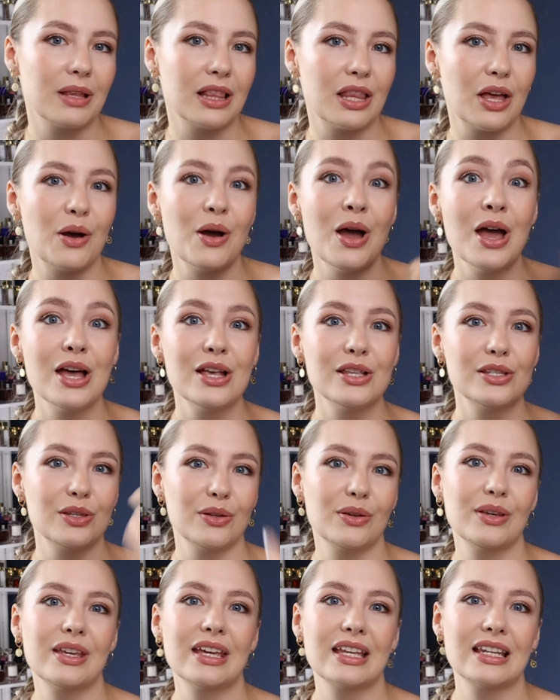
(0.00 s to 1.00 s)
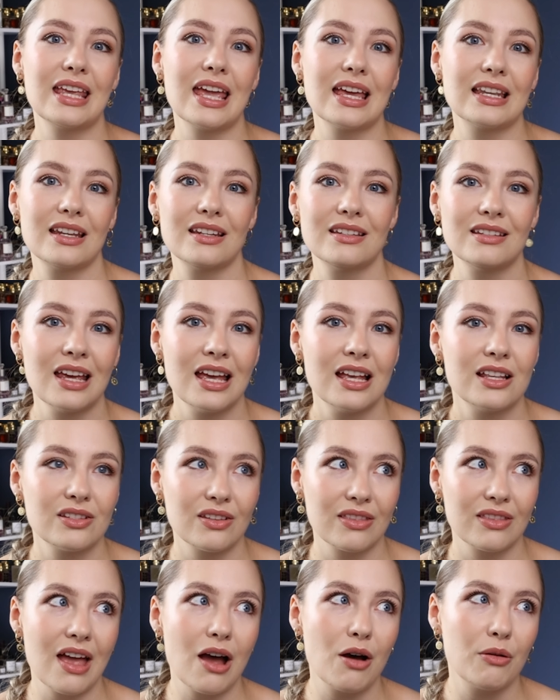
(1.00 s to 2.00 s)
below so you can get it.
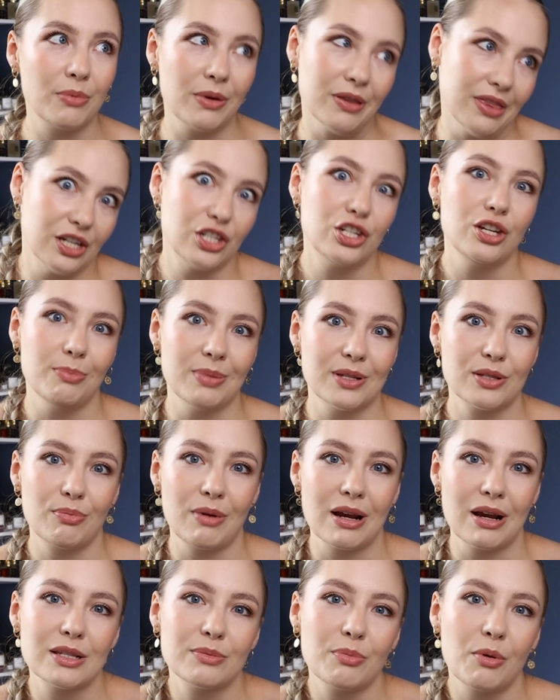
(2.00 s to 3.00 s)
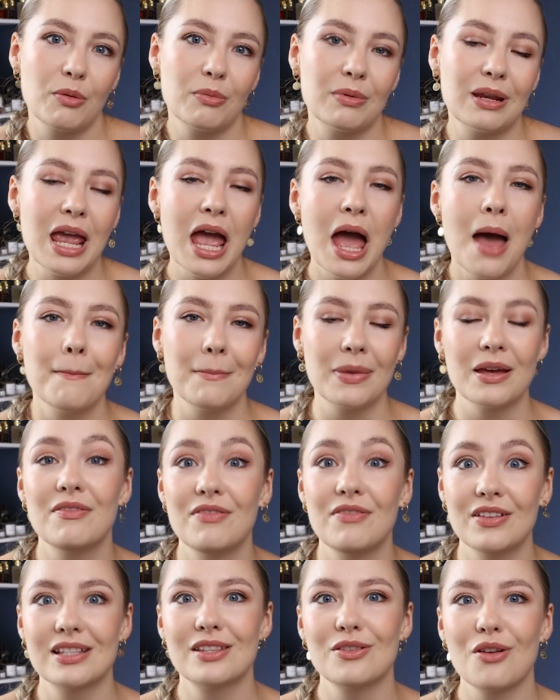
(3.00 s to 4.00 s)
So that will be the cheapest price probably, but
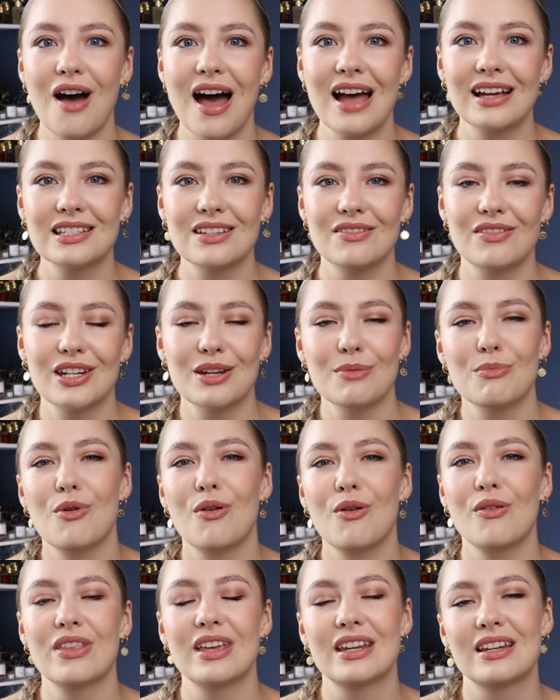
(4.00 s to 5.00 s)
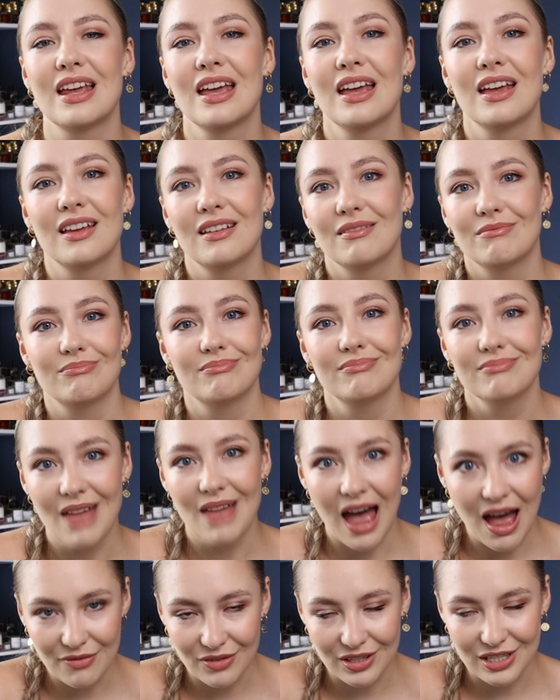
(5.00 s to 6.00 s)
if it's not active anymore, then
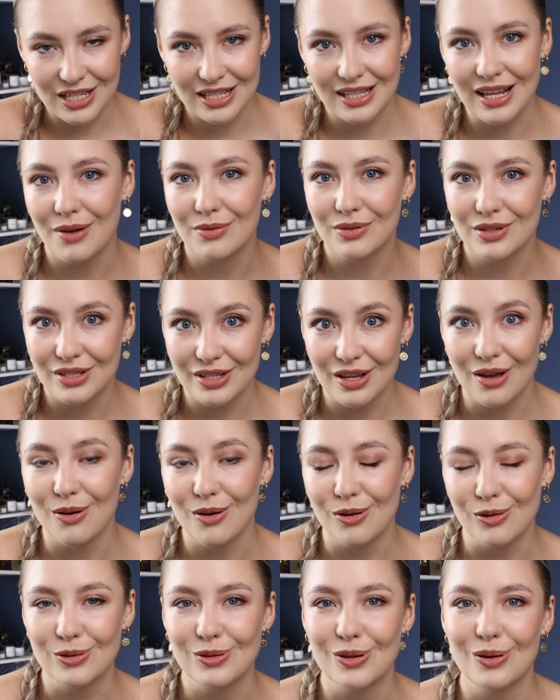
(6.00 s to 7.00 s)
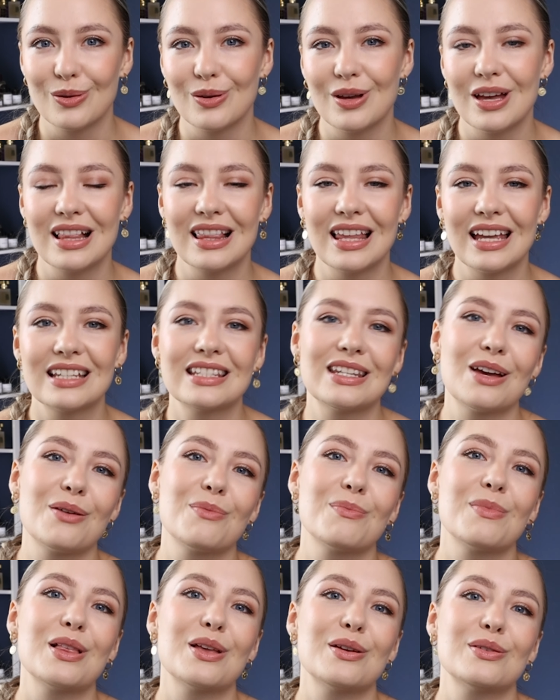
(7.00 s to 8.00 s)
other discounters are also a link
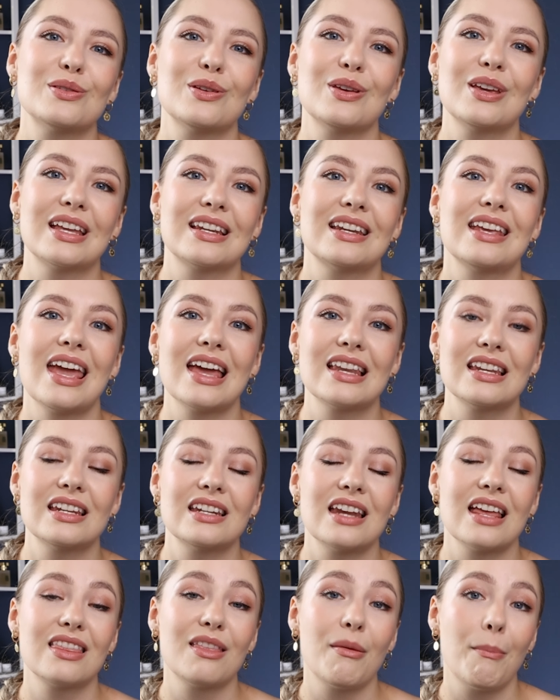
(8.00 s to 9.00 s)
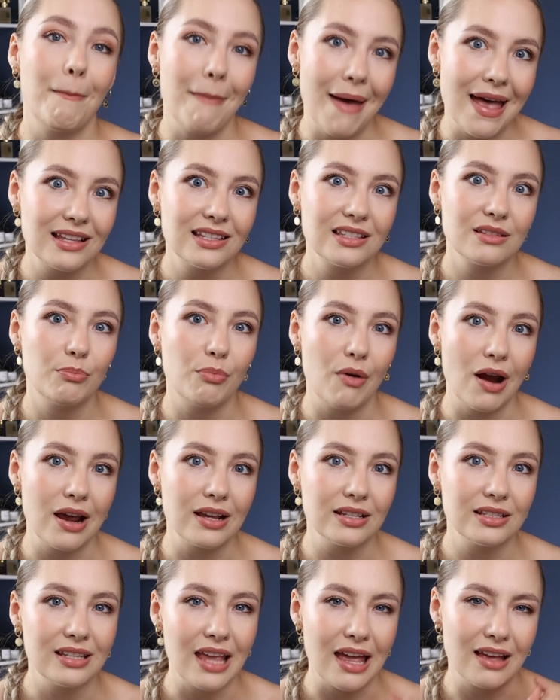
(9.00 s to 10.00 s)
down below so you can get it at the best
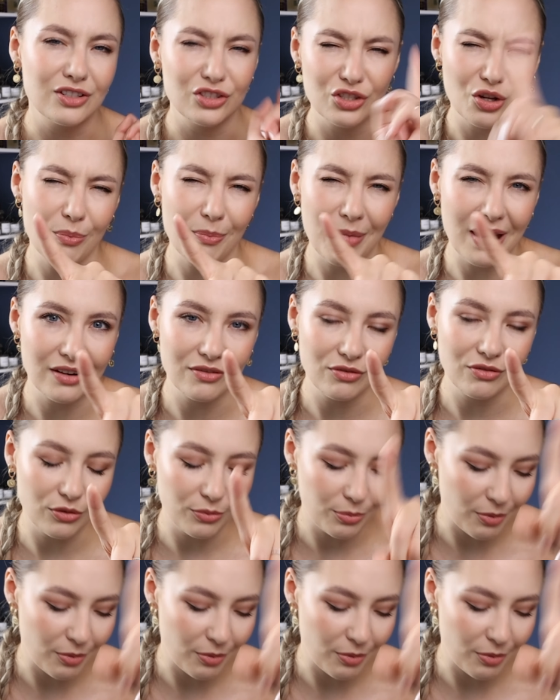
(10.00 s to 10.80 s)
price. Yeah, don't buy it full